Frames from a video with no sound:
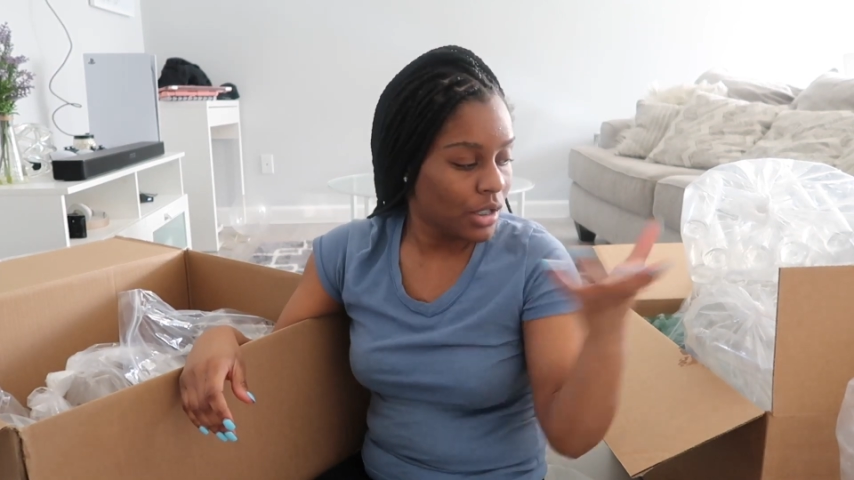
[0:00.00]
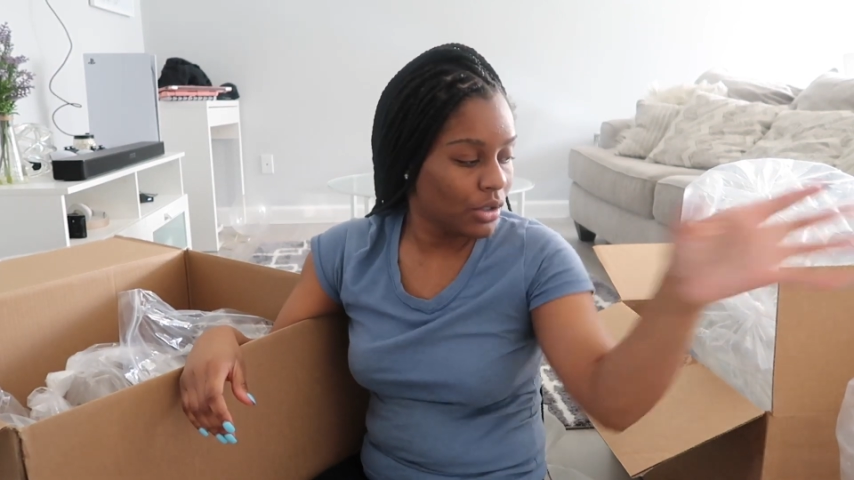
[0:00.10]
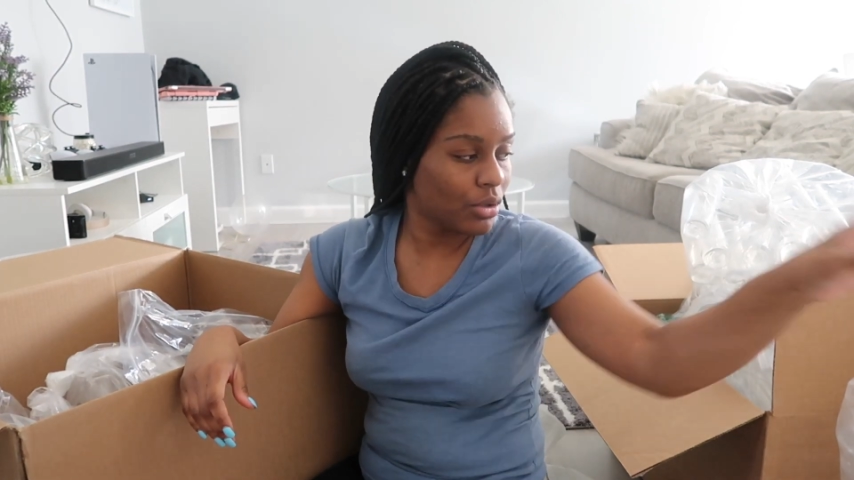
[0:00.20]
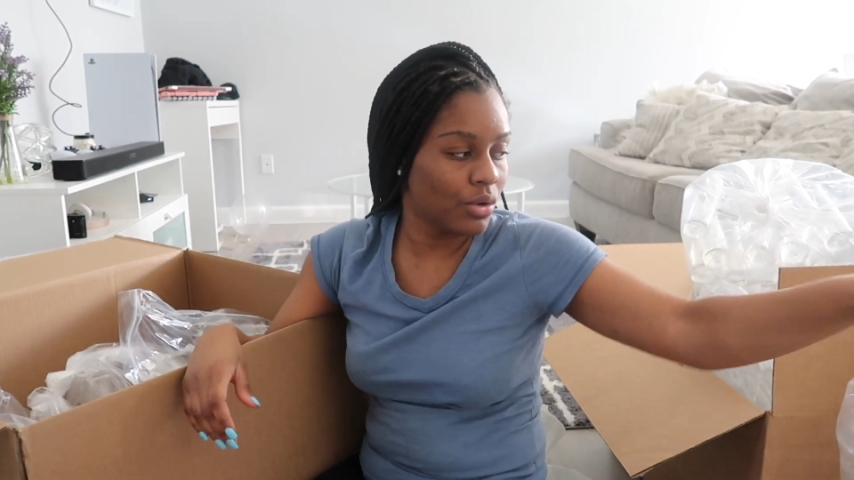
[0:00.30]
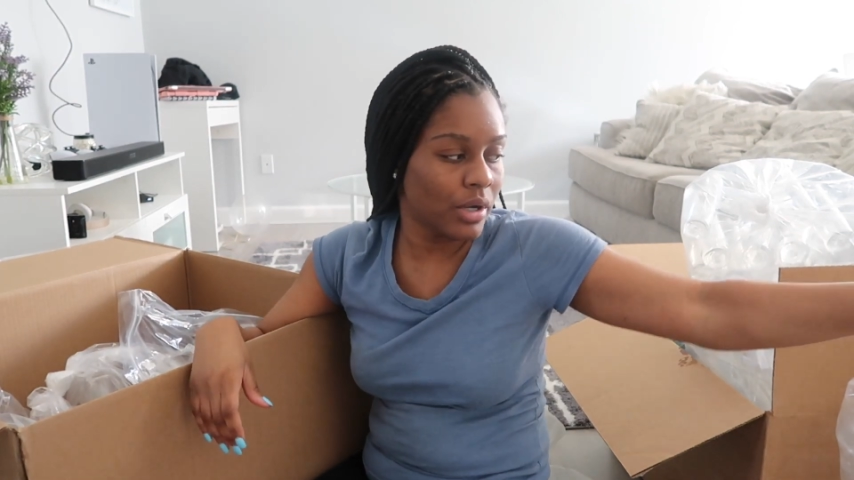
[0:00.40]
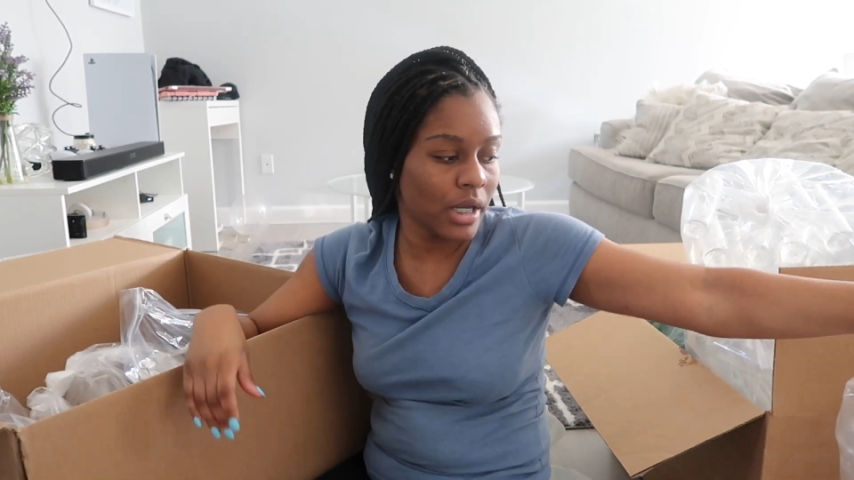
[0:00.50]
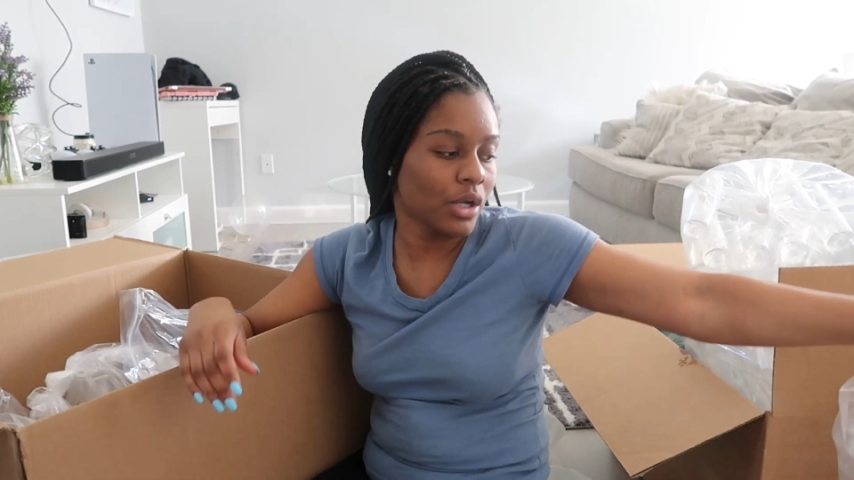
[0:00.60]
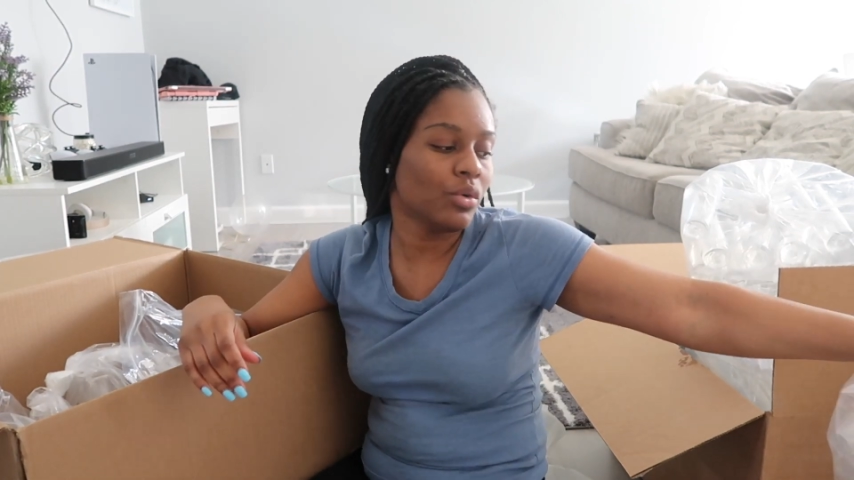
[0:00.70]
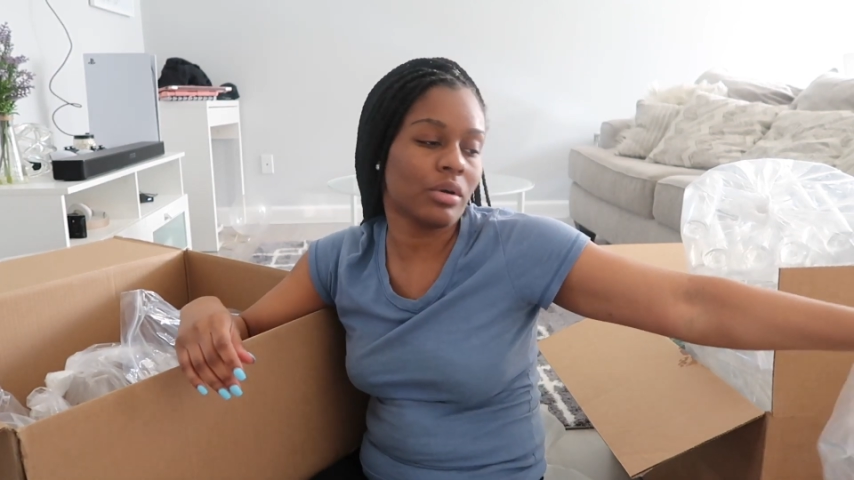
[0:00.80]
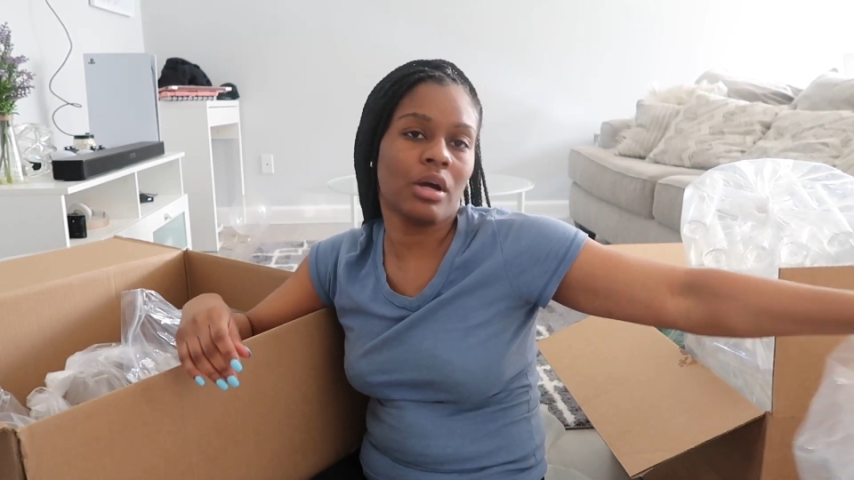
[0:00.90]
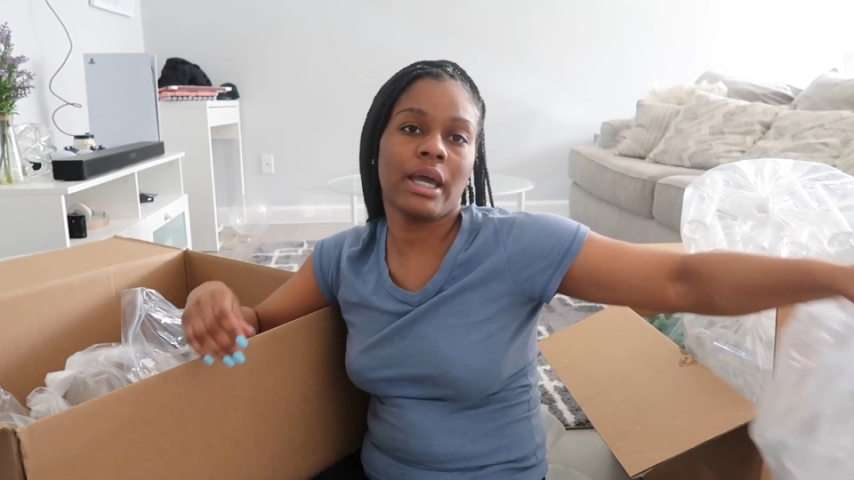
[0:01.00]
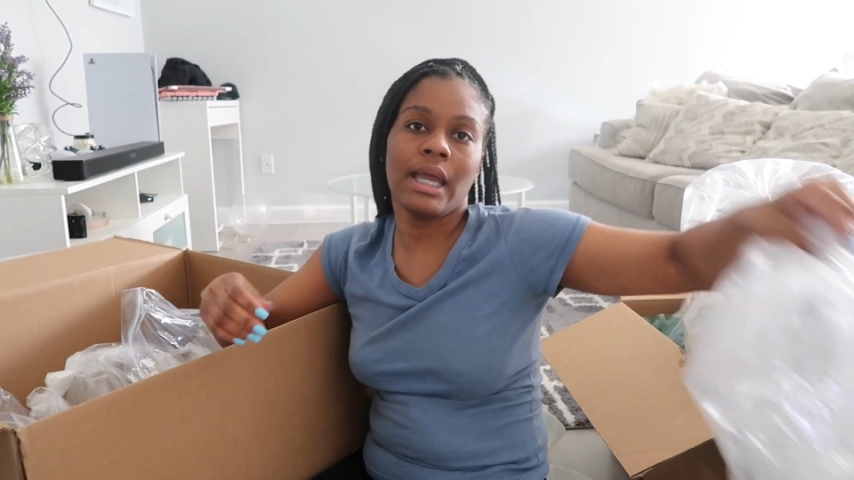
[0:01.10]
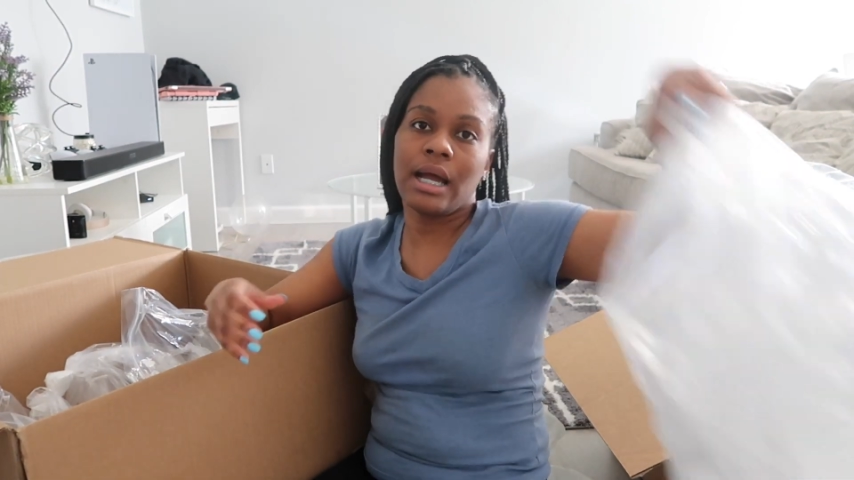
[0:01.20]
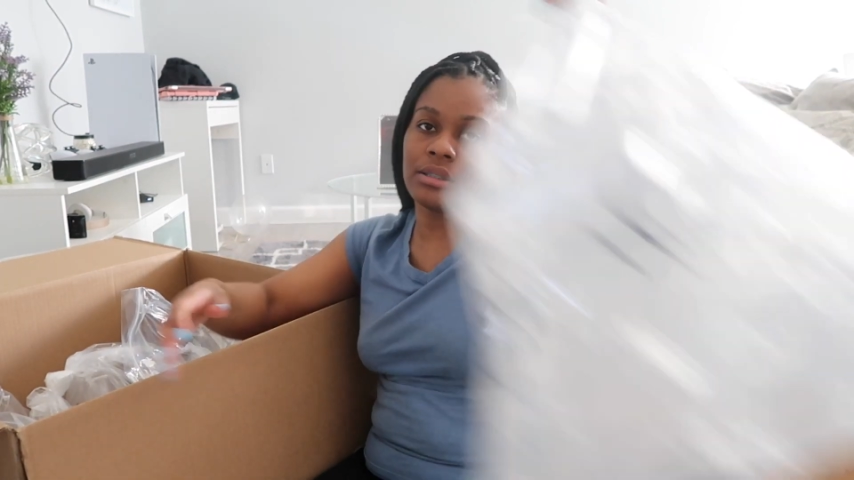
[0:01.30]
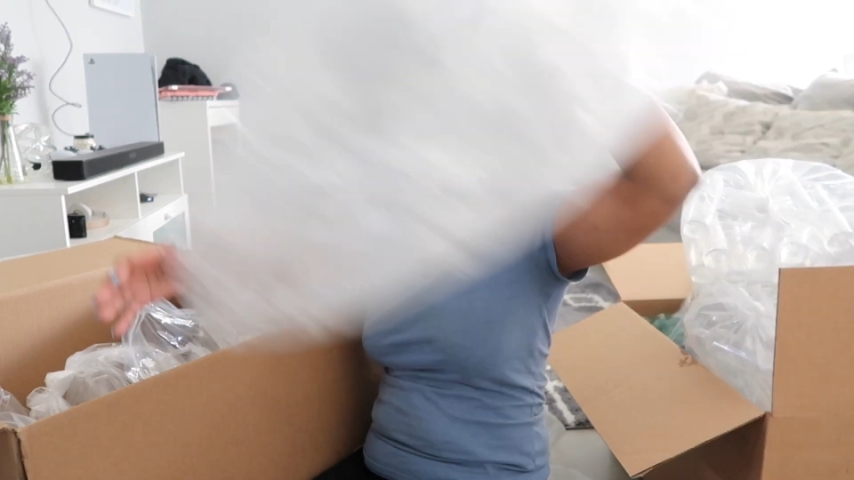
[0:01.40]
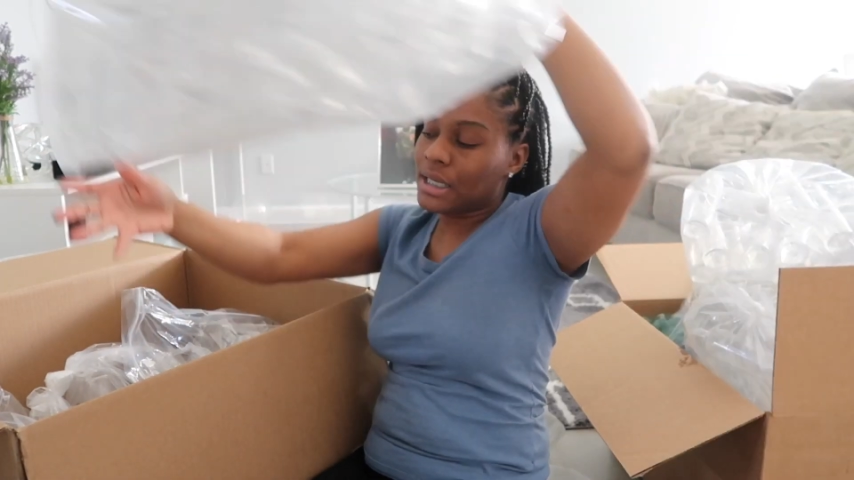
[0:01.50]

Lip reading: they'll go ahead and order an 8 ounce.